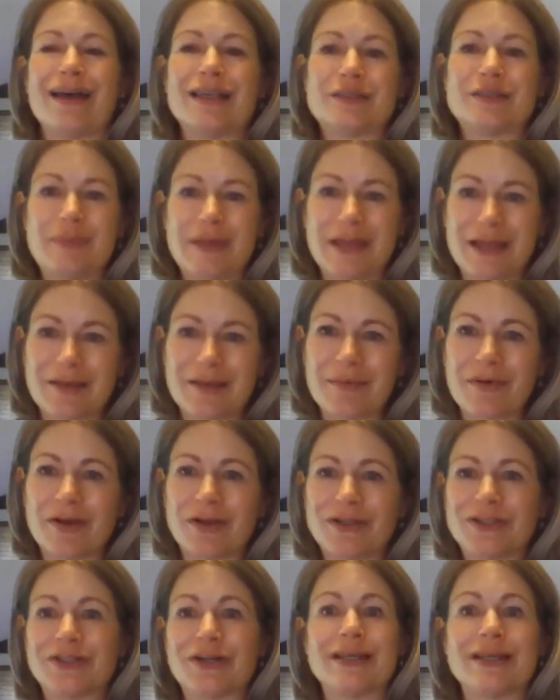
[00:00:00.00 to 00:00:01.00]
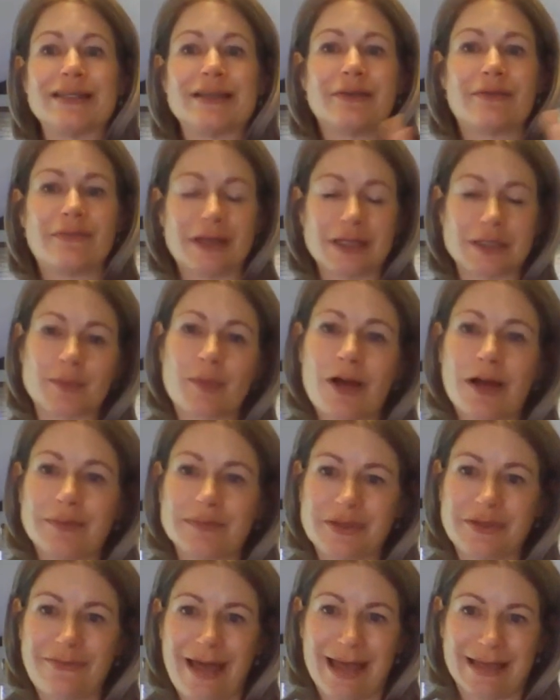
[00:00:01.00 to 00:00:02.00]
A speak up culture is a fix
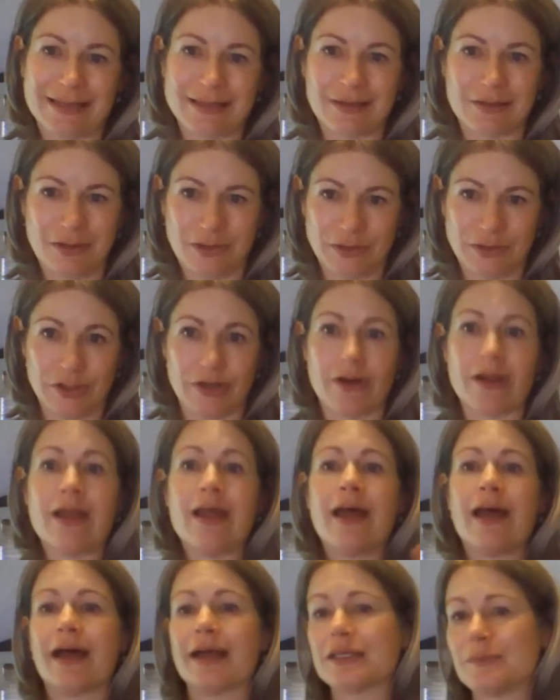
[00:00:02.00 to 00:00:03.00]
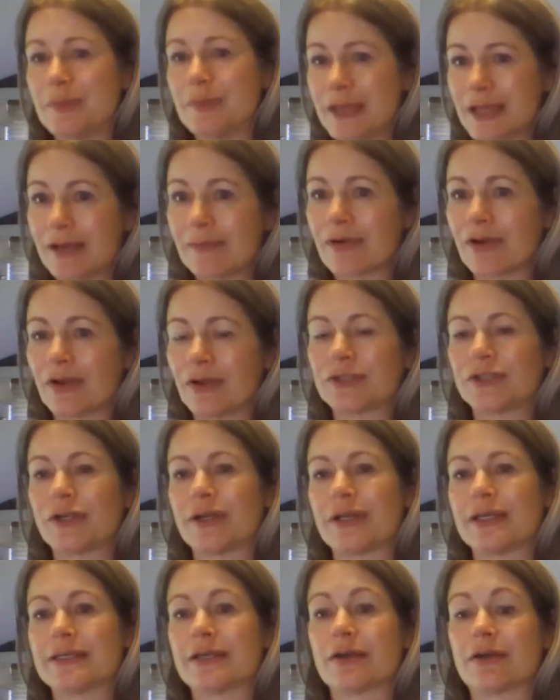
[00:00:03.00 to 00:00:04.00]
problems fast culture. A speak up
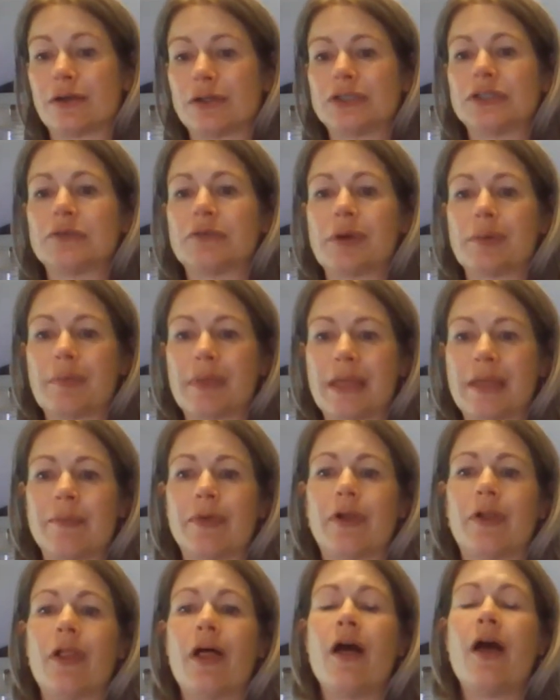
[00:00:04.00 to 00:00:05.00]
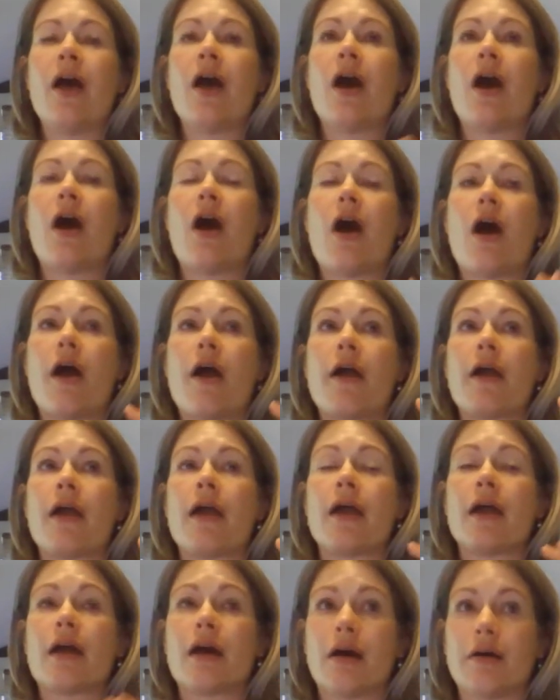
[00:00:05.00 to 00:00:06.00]
culture is a culture where people
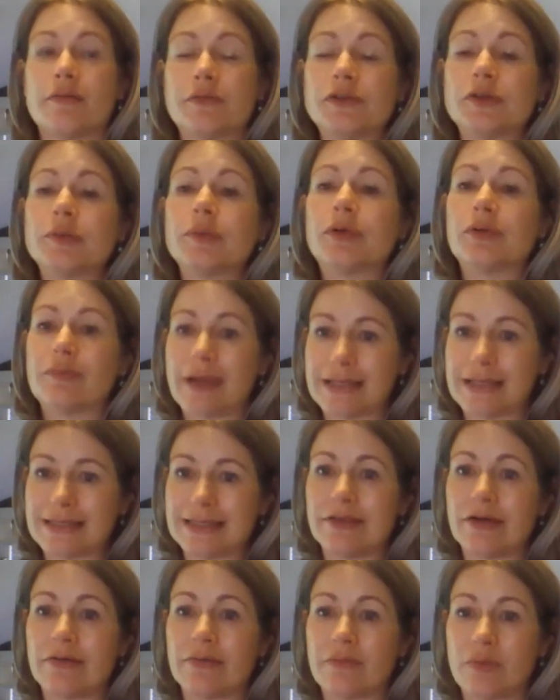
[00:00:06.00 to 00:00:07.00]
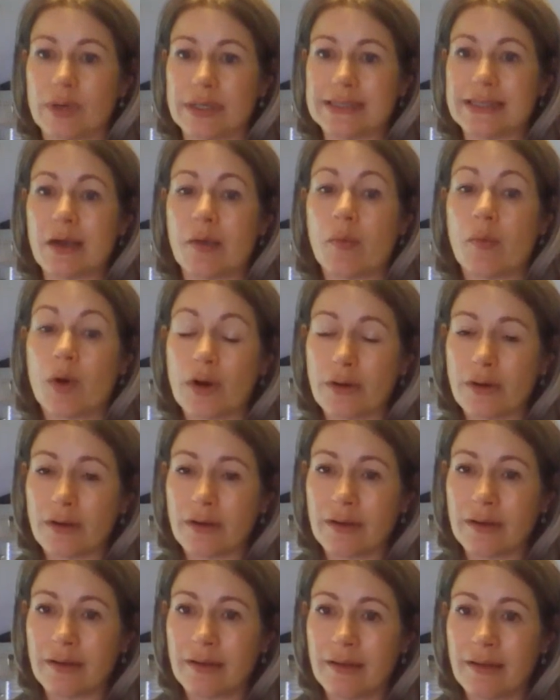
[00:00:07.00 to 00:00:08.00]
are comfortable raising their voice at
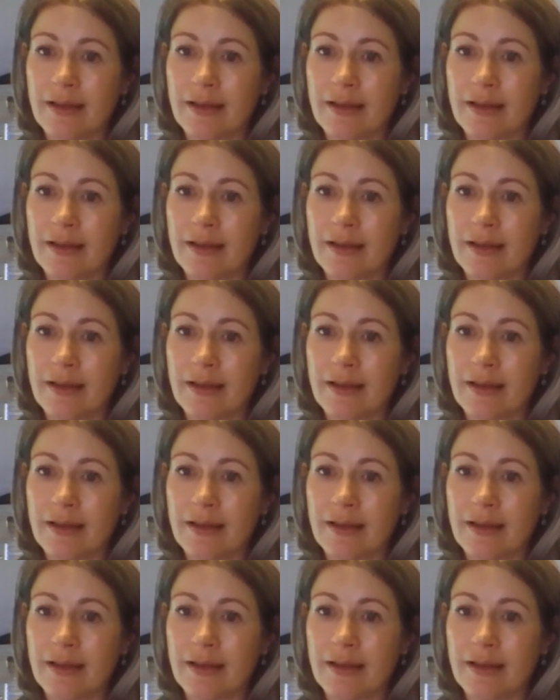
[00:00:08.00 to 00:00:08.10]
work.